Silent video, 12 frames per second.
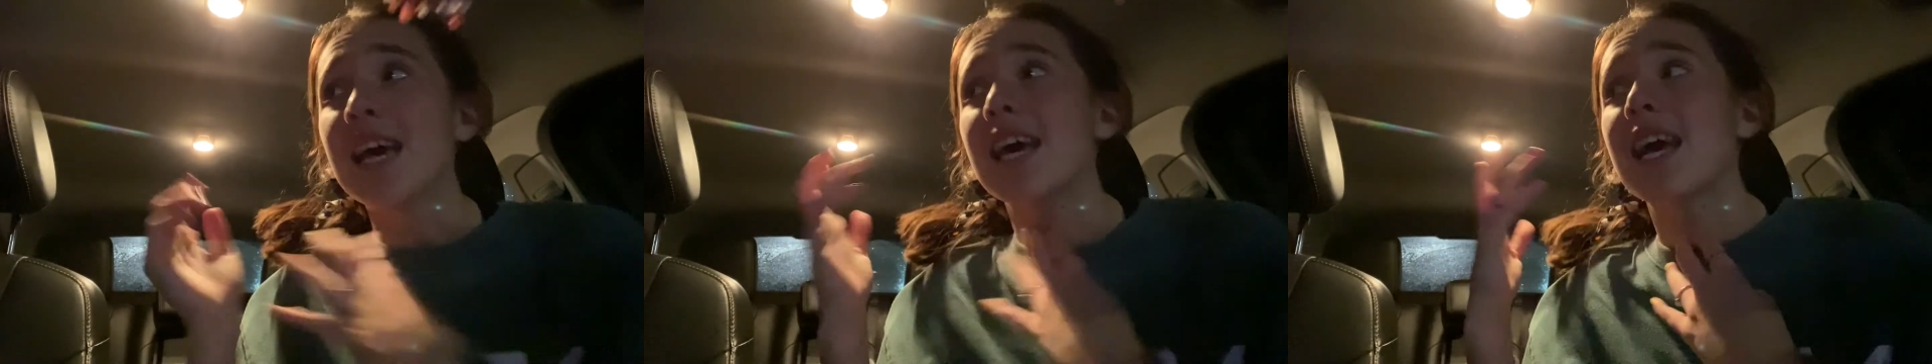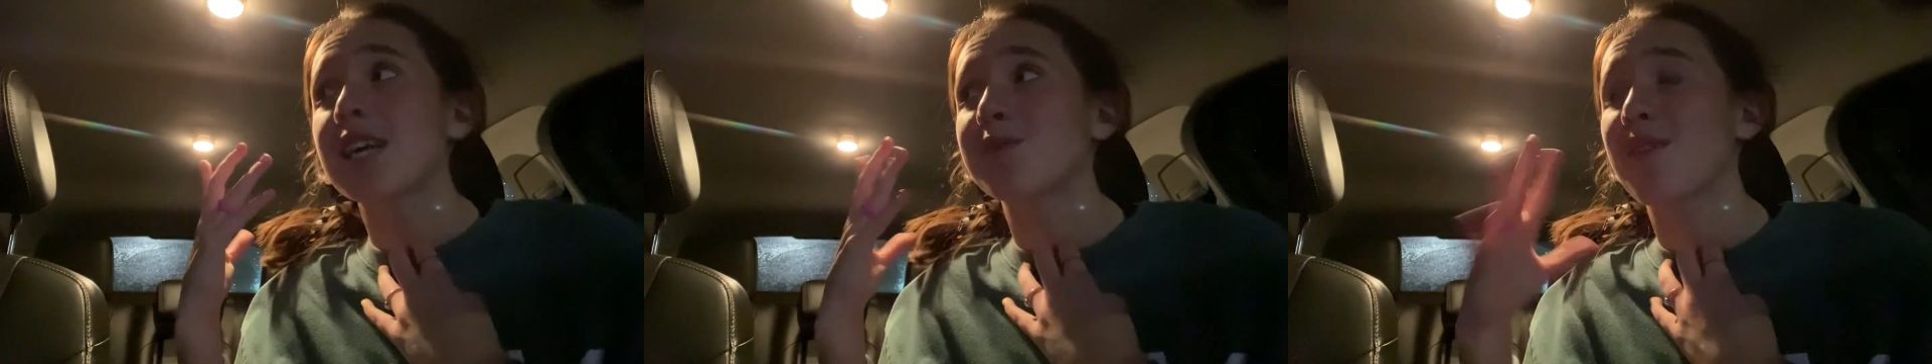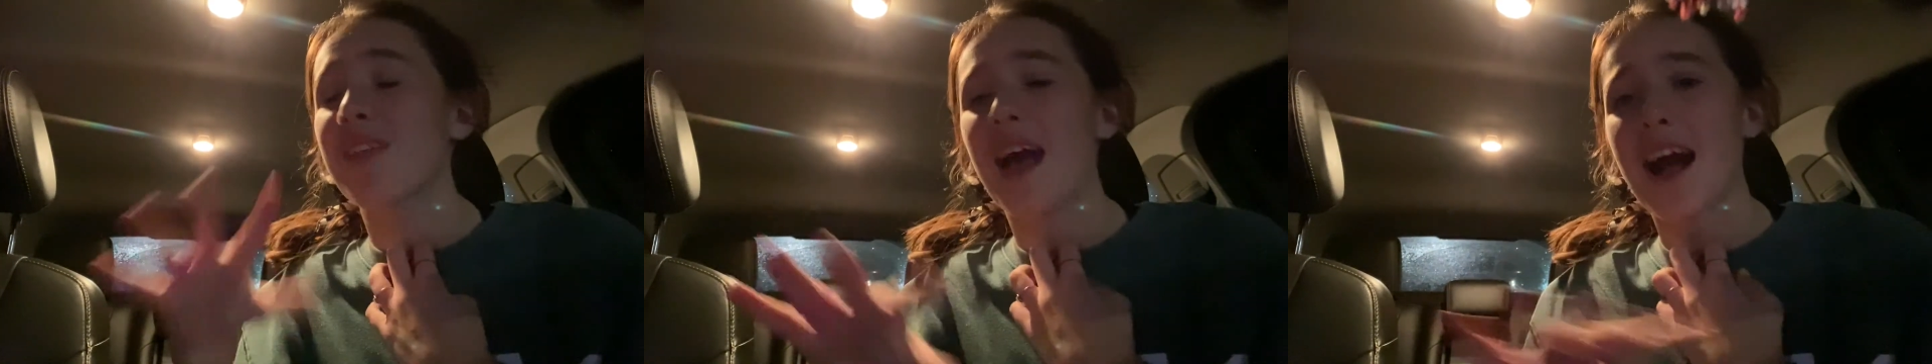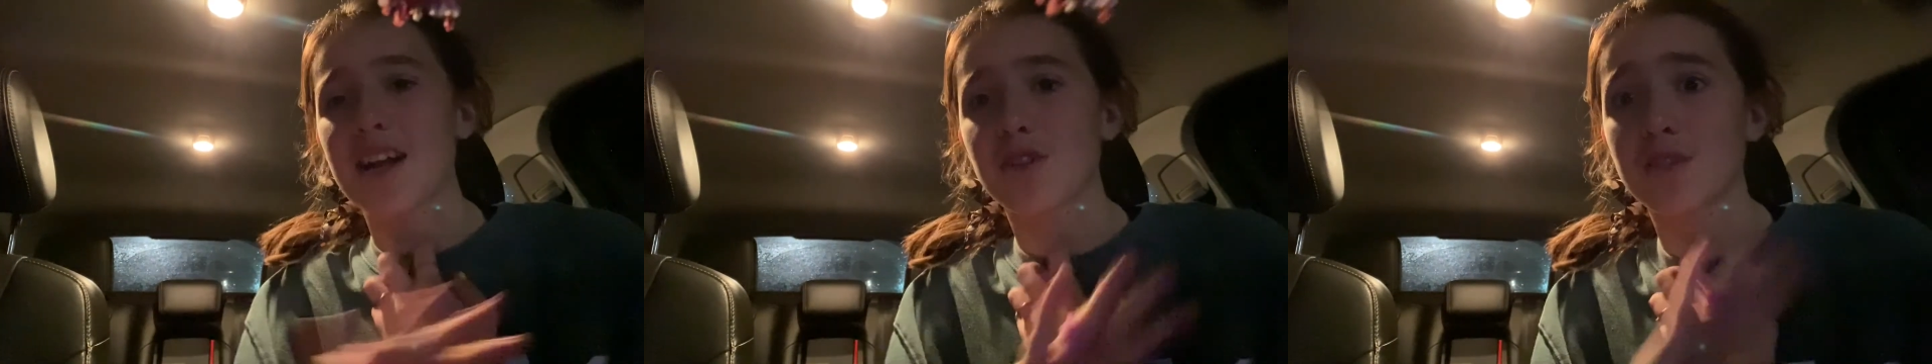It has one of the
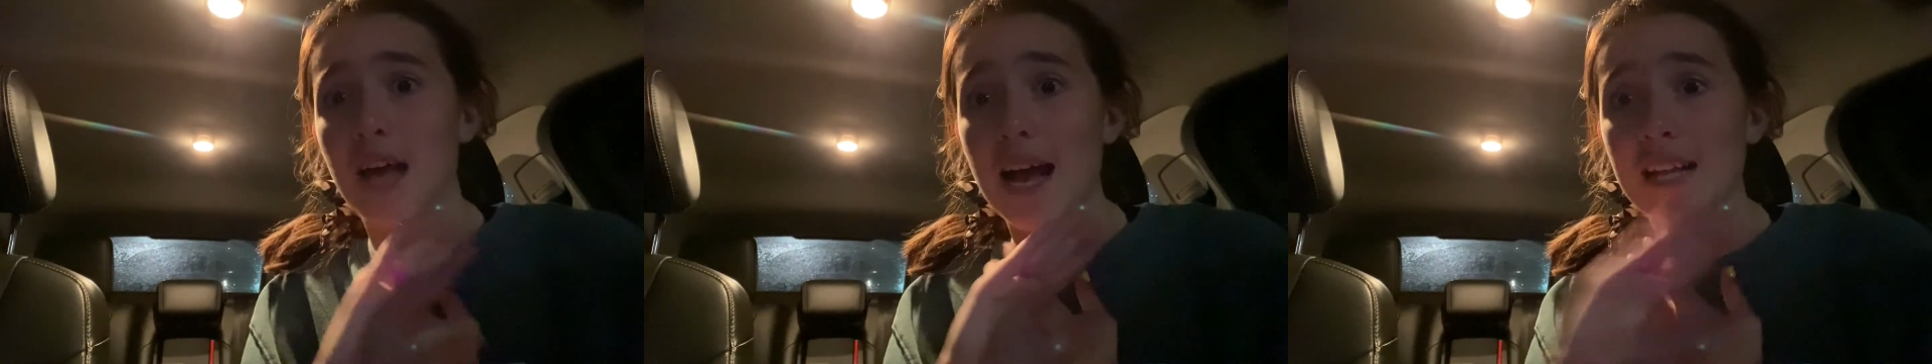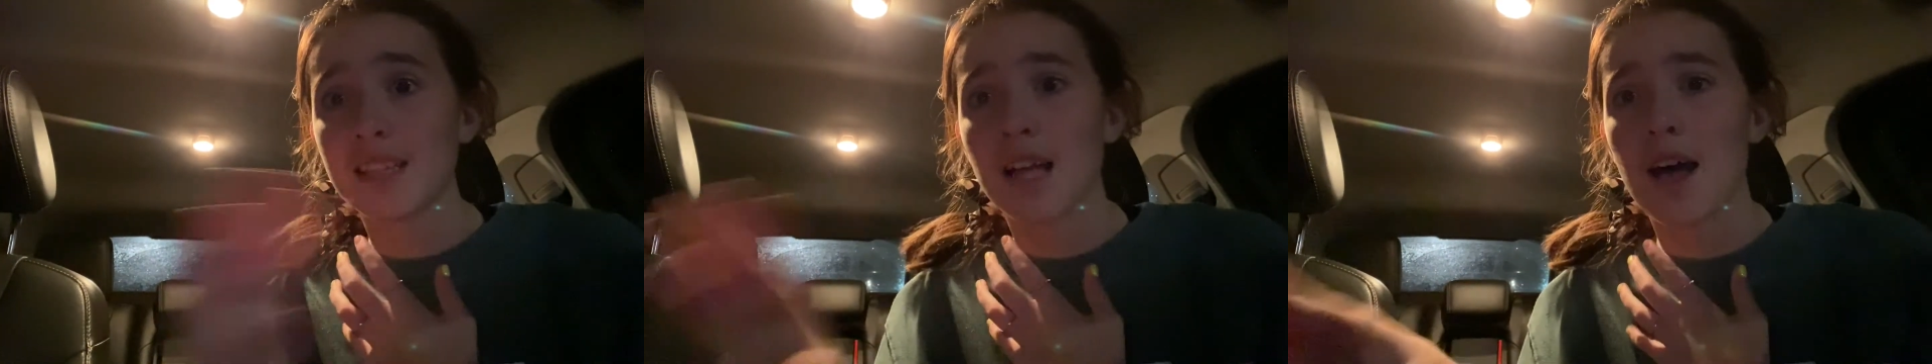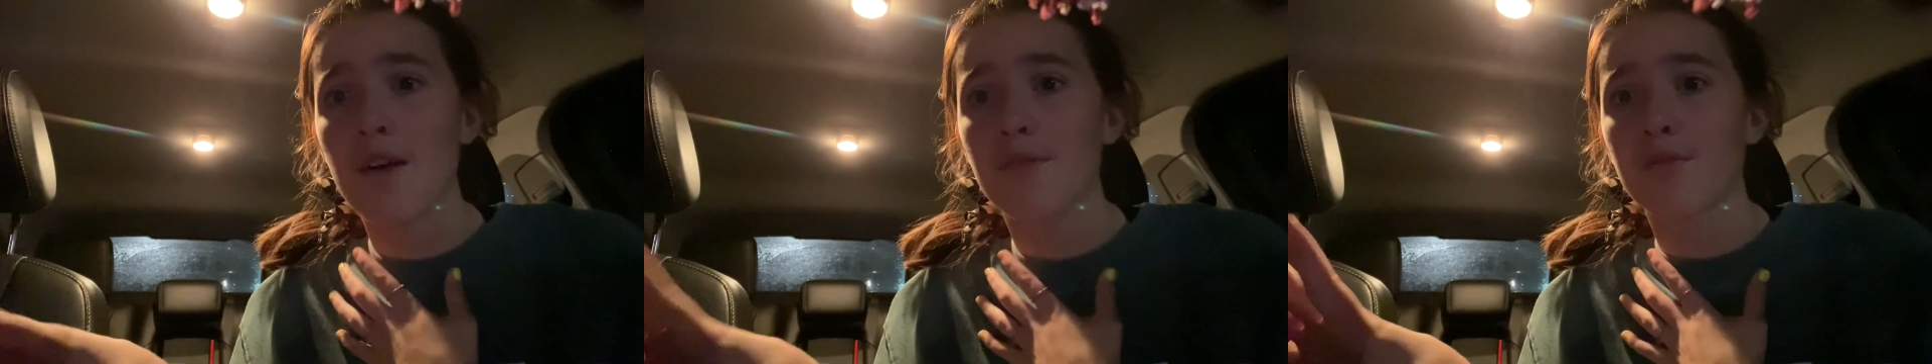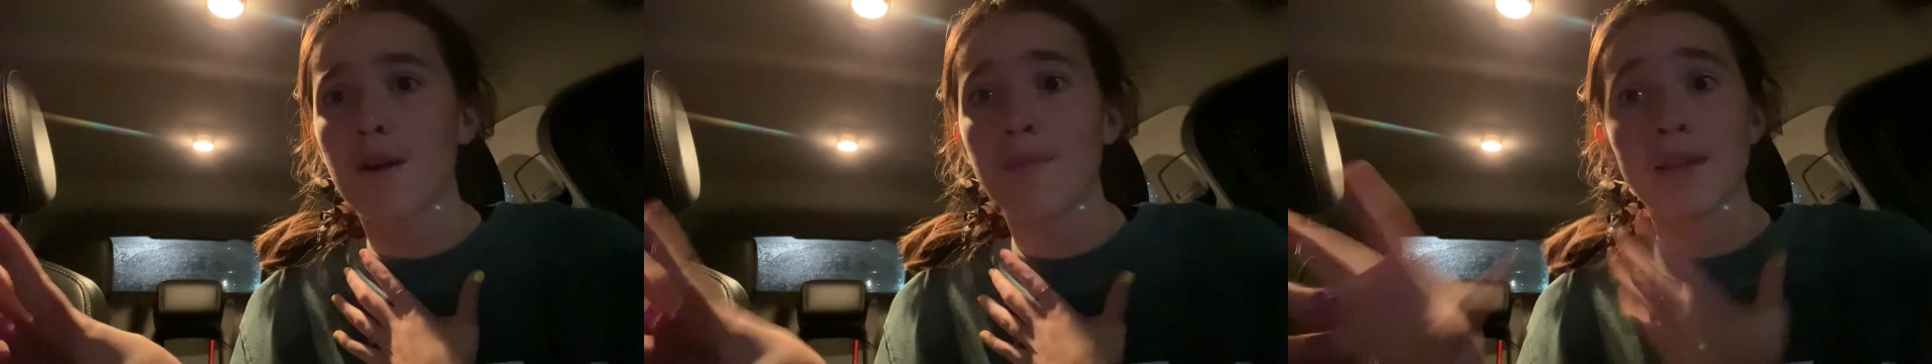actors that I love
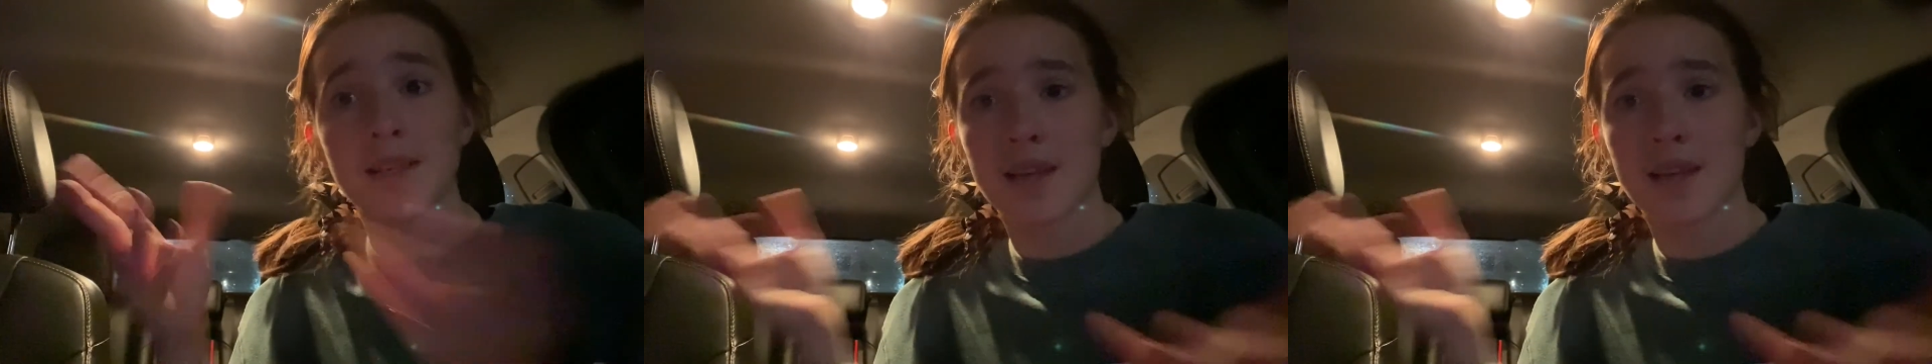from The